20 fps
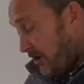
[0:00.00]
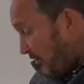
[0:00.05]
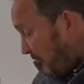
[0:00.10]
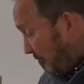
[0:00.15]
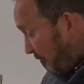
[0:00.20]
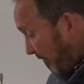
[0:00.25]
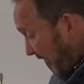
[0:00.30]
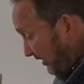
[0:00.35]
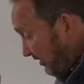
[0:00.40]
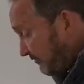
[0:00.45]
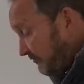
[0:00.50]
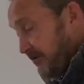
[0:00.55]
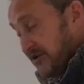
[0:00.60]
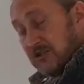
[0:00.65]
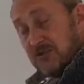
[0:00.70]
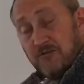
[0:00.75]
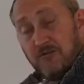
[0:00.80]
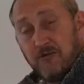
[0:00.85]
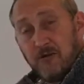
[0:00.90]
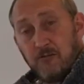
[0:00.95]
benefits
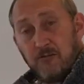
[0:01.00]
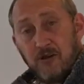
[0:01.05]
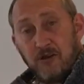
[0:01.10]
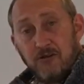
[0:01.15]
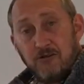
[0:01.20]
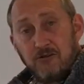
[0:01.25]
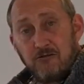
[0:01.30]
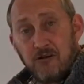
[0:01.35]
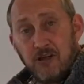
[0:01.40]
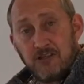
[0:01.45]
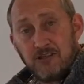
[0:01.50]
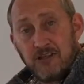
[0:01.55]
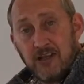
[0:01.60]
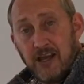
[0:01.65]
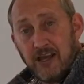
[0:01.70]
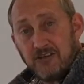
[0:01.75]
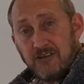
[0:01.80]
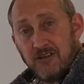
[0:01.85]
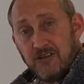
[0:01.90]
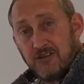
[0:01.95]
from those trust
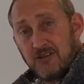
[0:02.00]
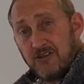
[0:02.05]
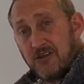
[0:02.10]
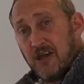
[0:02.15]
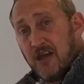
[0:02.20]
assets,